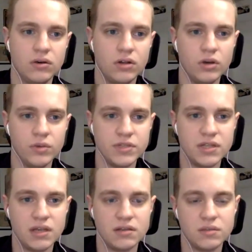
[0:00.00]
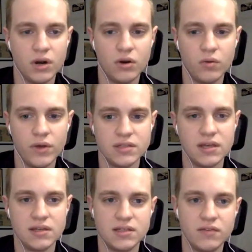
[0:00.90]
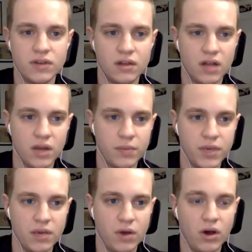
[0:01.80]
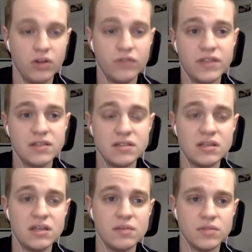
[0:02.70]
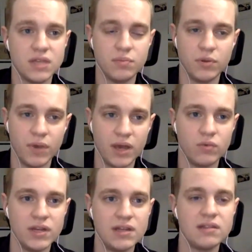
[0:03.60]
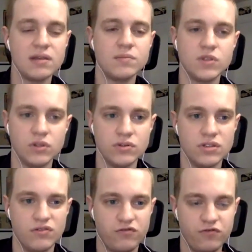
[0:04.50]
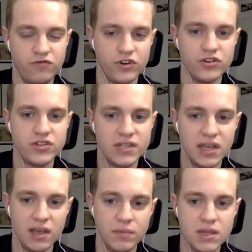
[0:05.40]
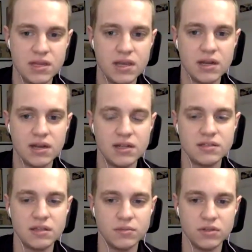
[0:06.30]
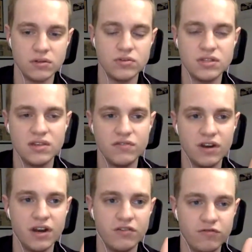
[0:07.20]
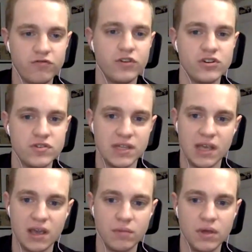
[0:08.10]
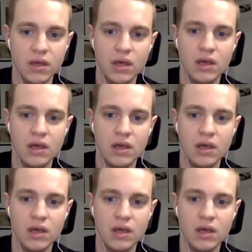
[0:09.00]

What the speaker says: Oklahoma State tomorrow, Wednesday at 7:00 p.m. All of these teams, keep in mind, we need them to lose the first game. Indiana needs them to lose the very first game.